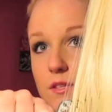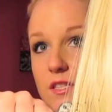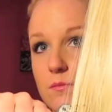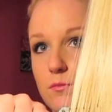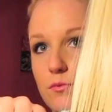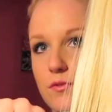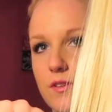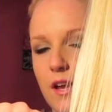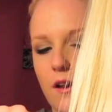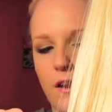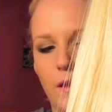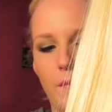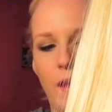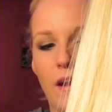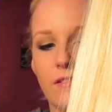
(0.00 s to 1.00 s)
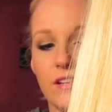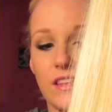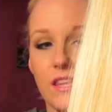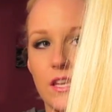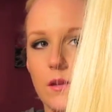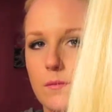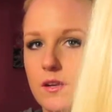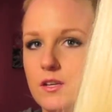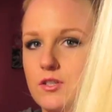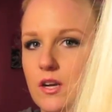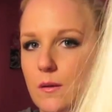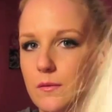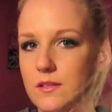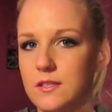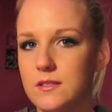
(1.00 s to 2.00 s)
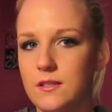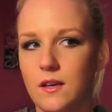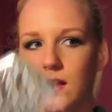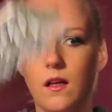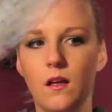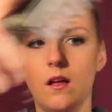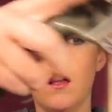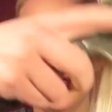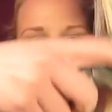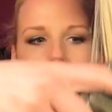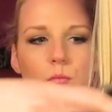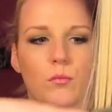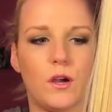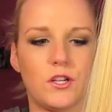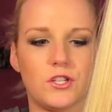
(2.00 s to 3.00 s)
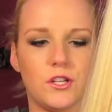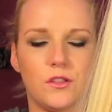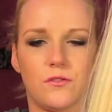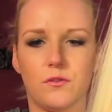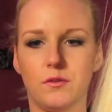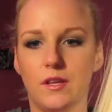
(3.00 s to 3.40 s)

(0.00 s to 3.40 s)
was smoothed out, and I'm having a little bit of trouble still brushing through.